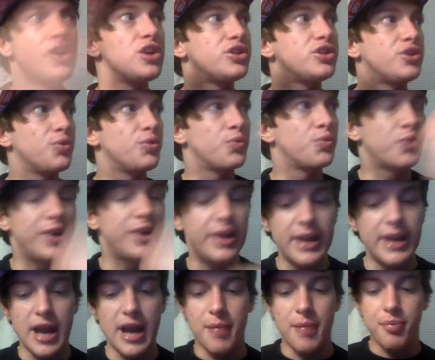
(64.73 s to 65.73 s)
to
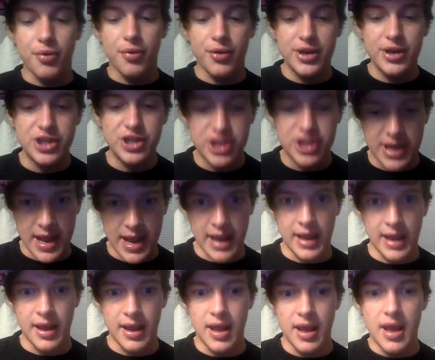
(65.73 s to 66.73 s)
really
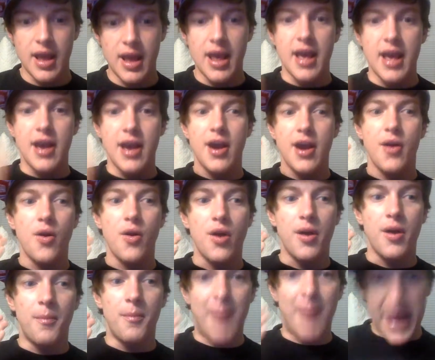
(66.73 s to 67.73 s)
appreciate
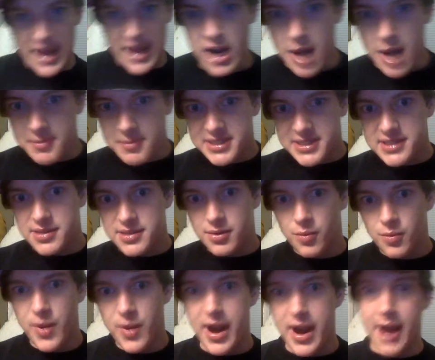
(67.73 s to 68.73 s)
my hiccups
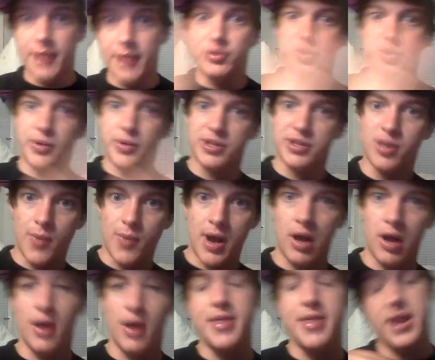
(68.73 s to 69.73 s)
when I was doing so
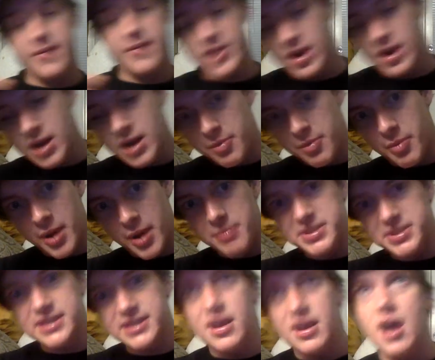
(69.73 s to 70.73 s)
well, and then I have a couple
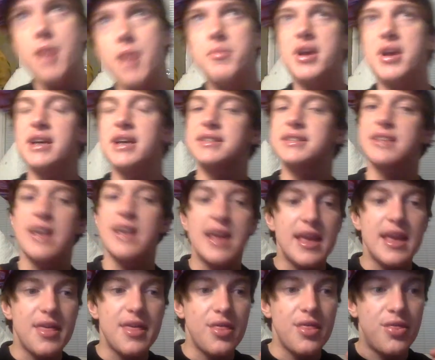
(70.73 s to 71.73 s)
bumps, because
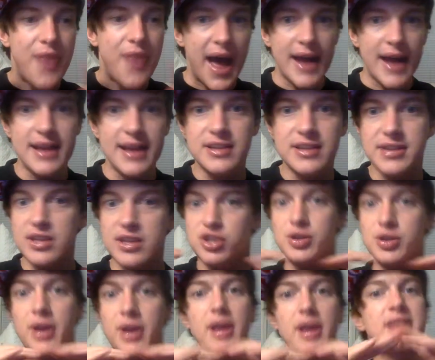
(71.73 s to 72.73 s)
that
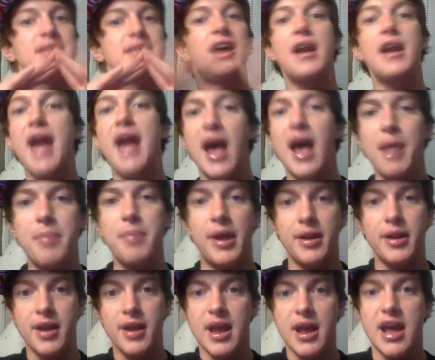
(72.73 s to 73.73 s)
it's gonna happen.
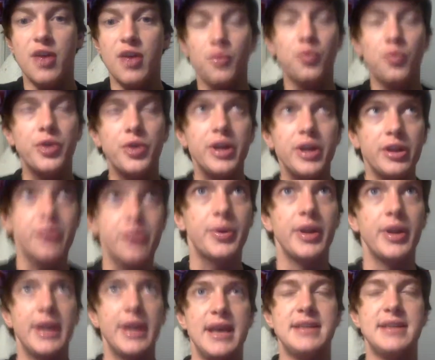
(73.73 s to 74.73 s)
It really,
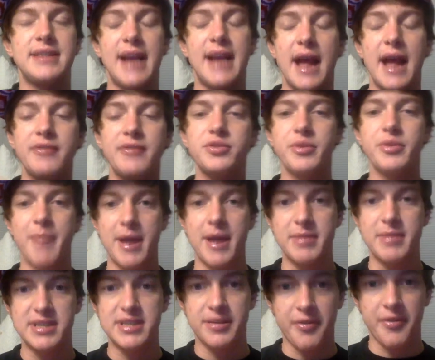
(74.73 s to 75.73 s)
really is, and I have to remind
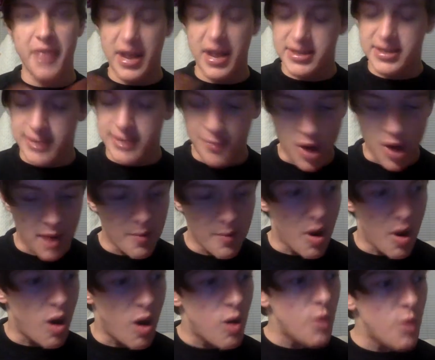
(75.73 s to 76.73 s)
myself of that because I'm
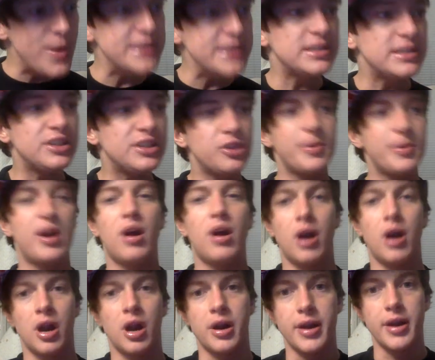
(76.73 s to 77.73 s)
always a little bit
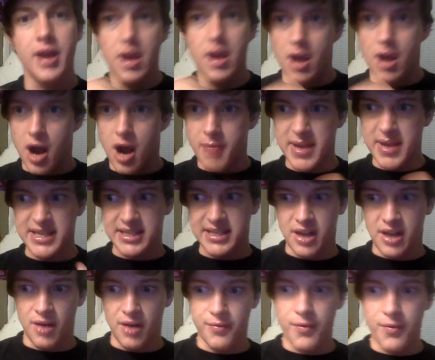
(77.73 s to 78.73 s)
hard on
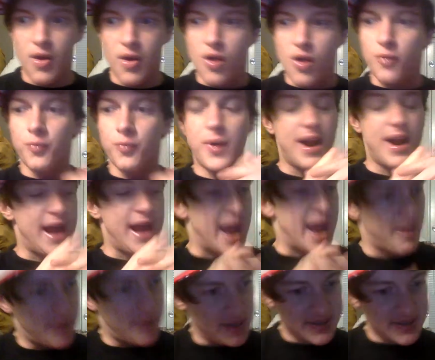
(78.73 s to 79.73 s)
myself when it
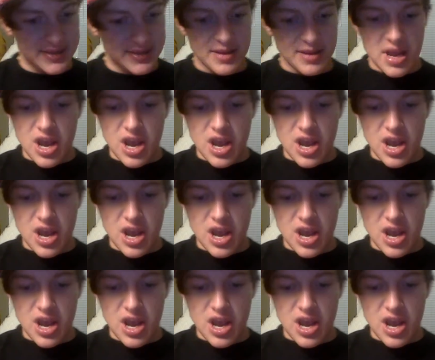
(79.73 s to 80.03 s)
happens.